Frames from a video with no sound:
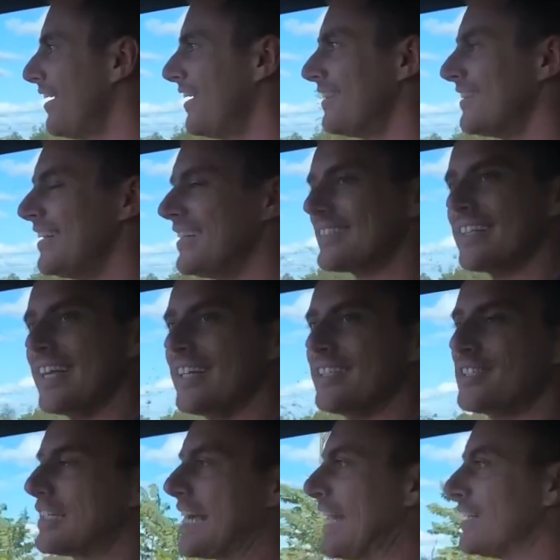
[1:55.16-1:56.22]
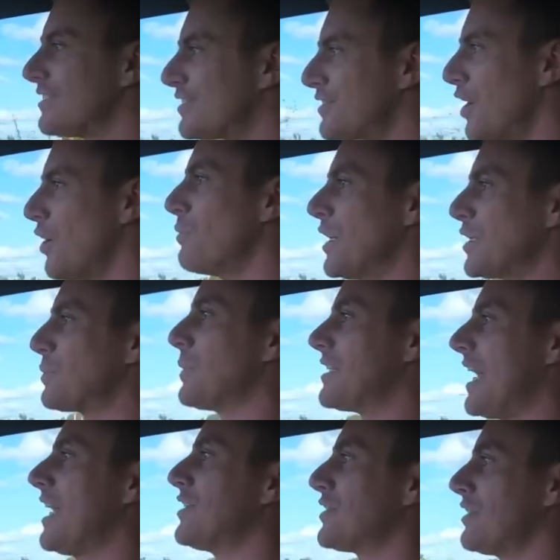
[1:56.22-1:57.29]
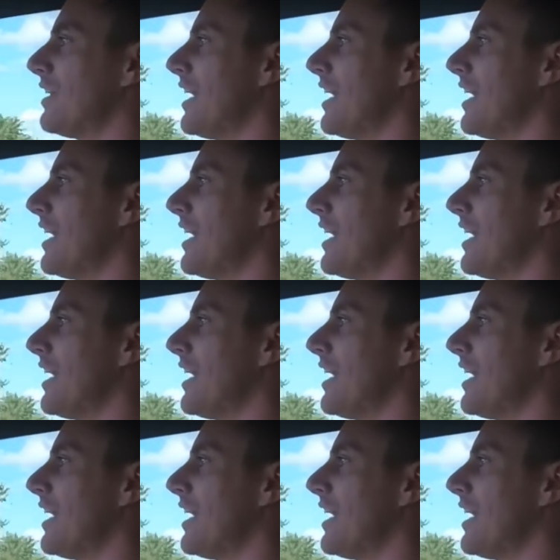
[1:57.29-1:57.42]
These things just had so much potential,